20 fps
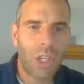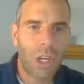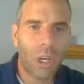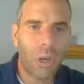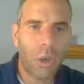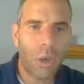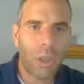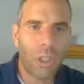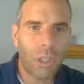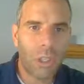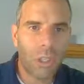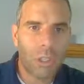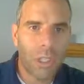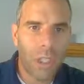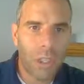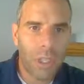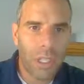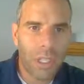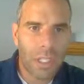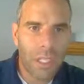So
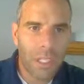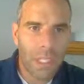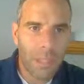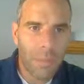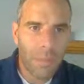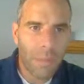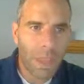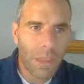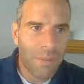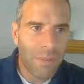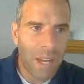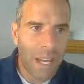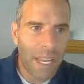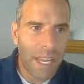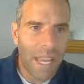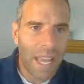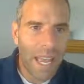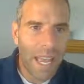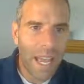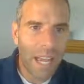you'll notice
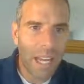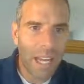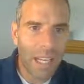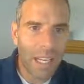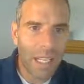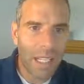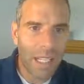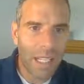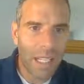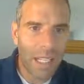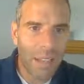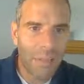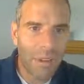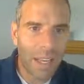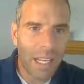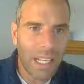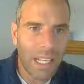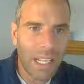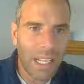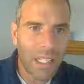if I
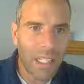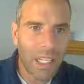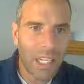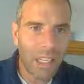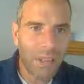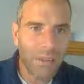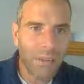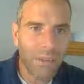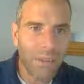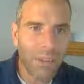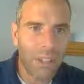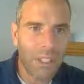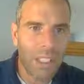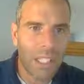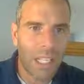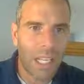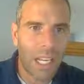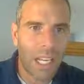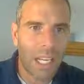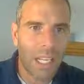click on the
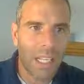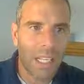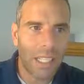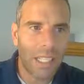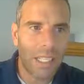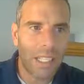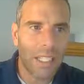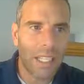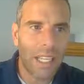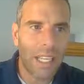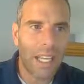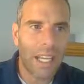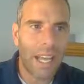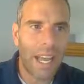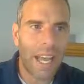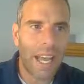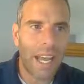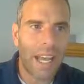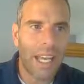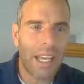first line
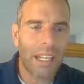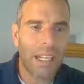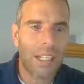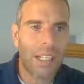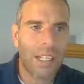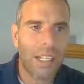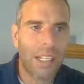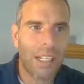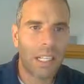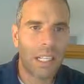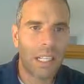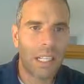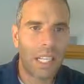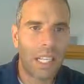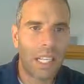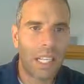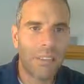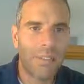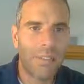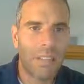and add
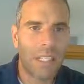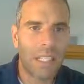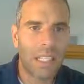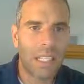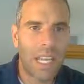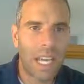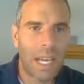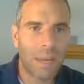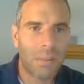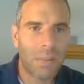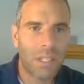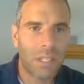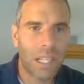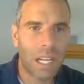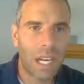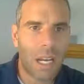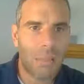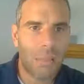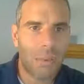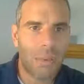a left
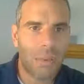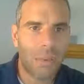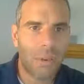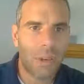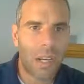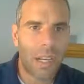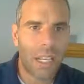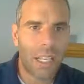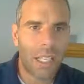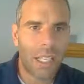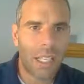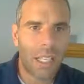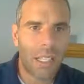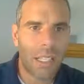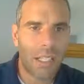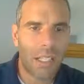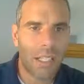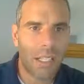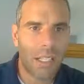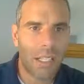tab stop right